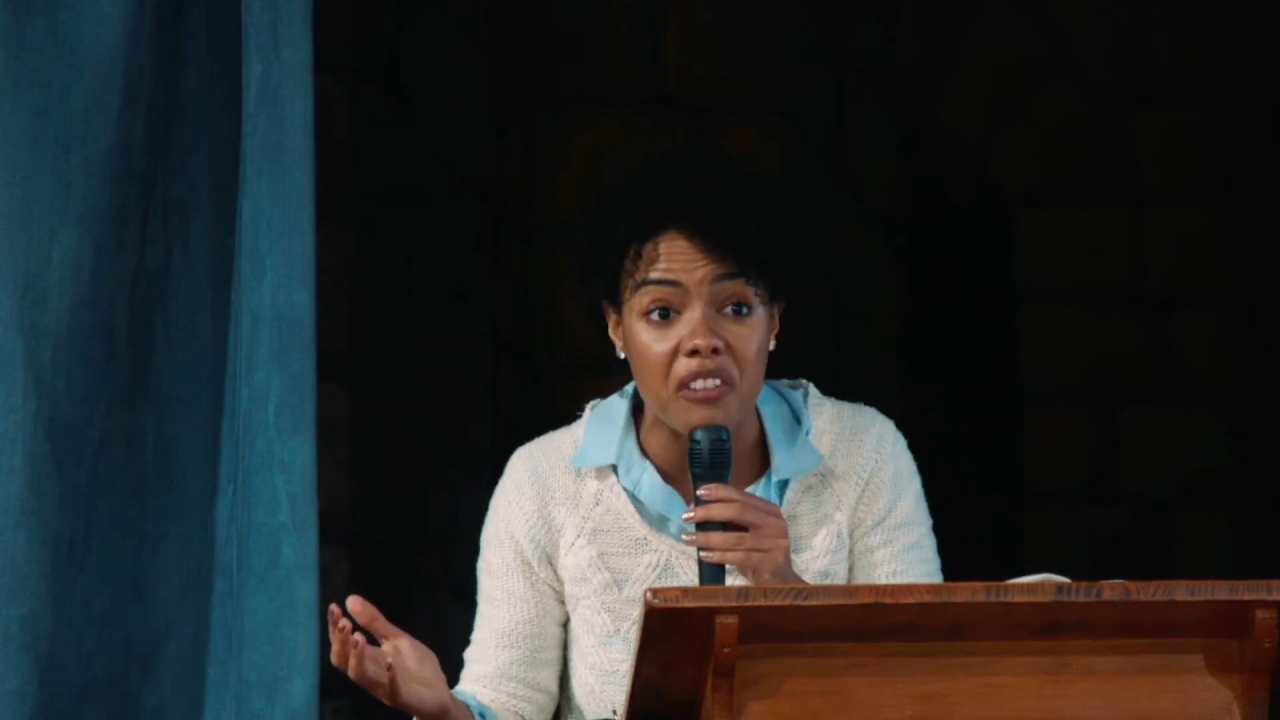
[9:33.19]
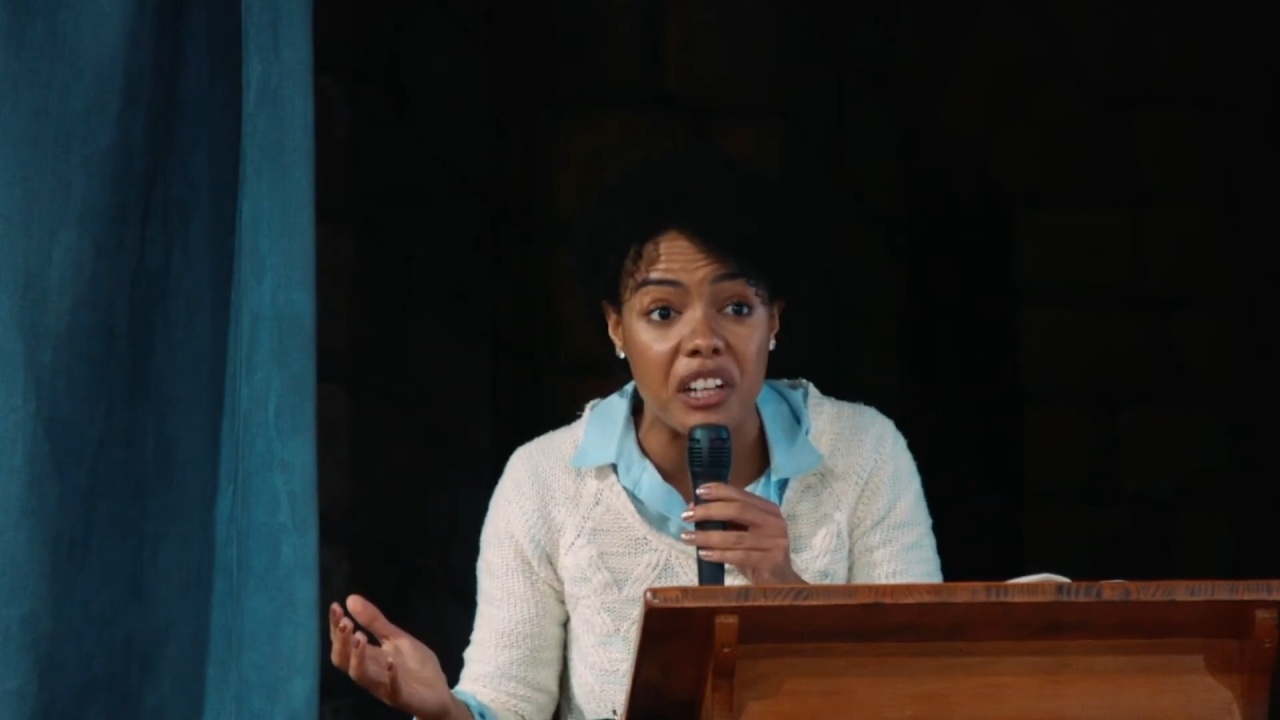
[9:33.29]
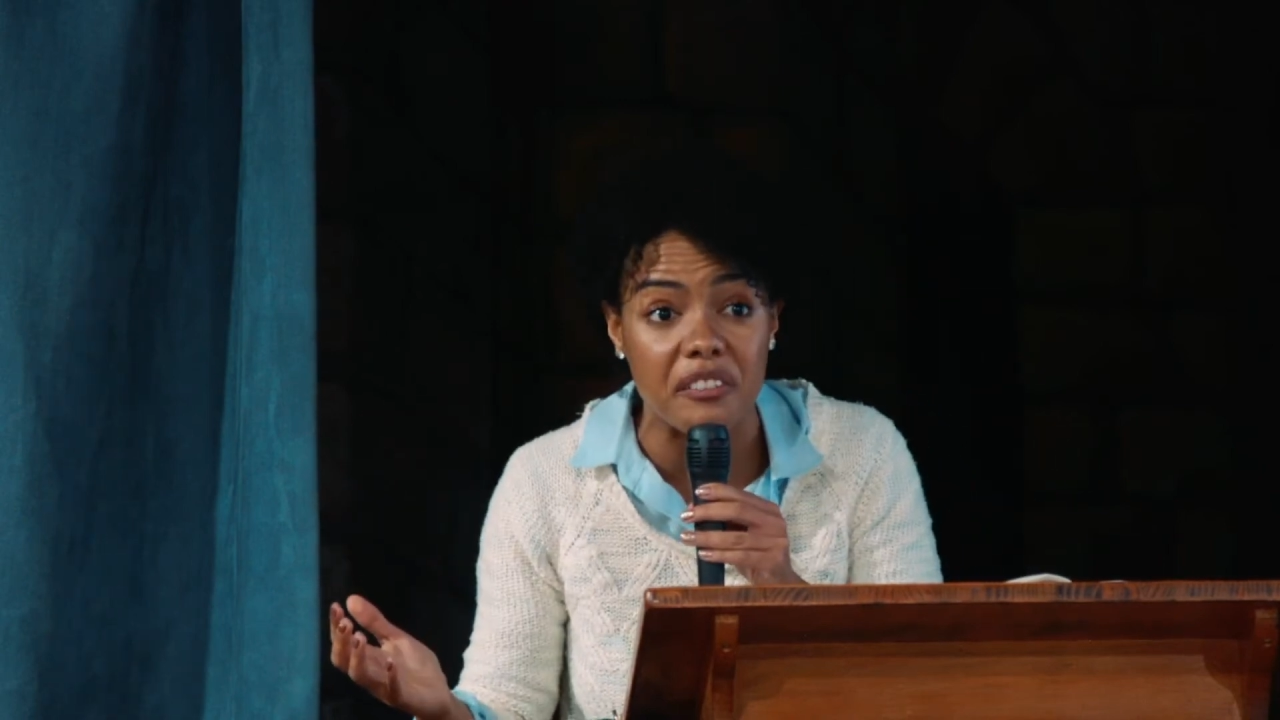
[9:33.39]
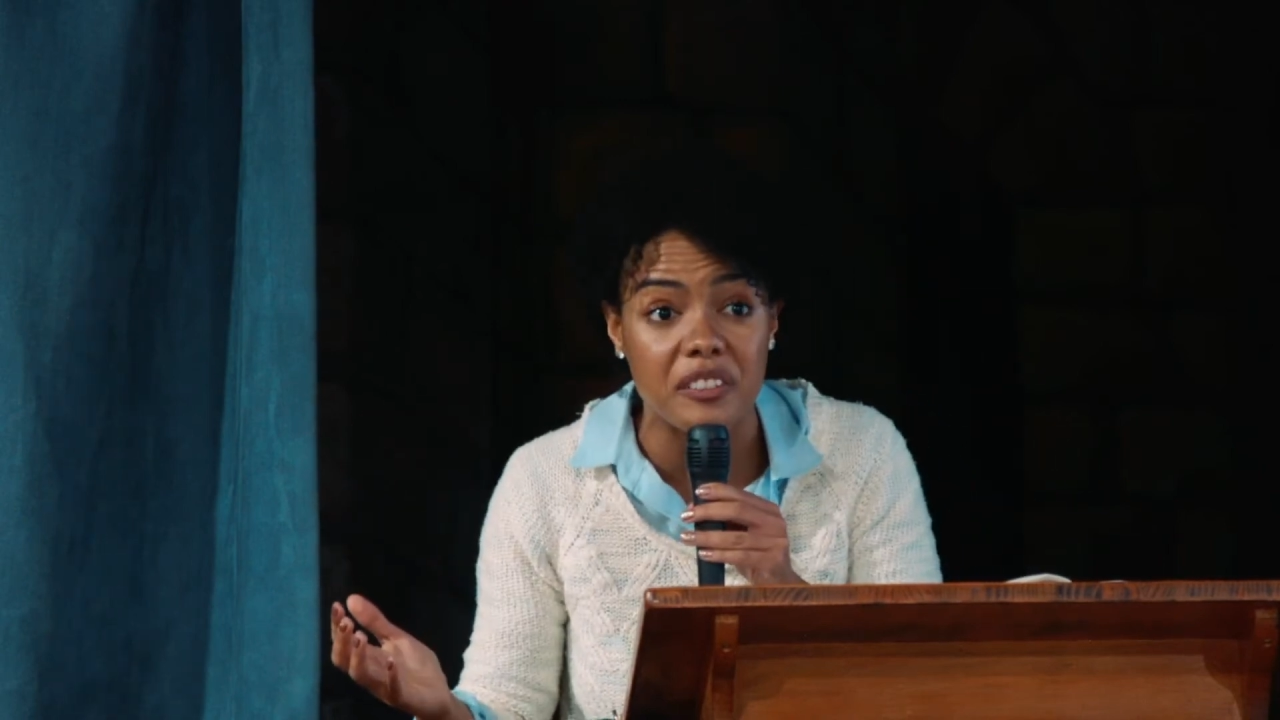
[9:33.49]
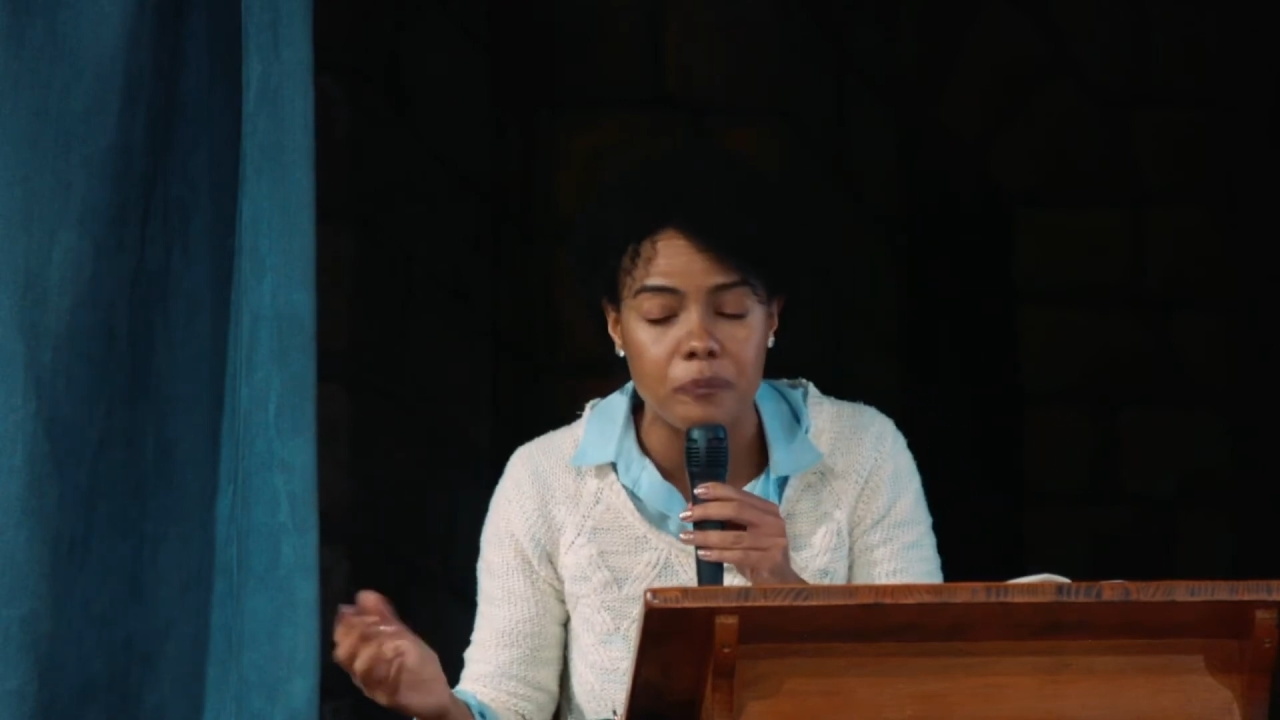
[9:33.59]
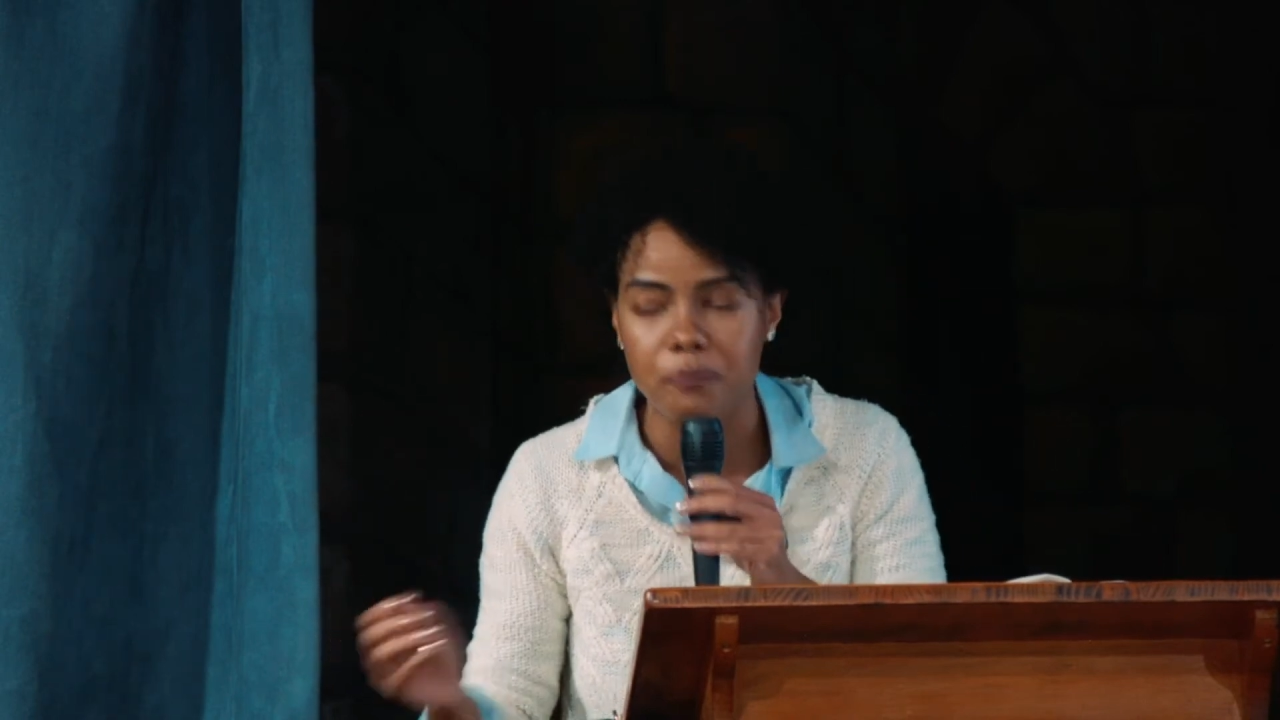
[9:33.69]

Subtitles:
lived,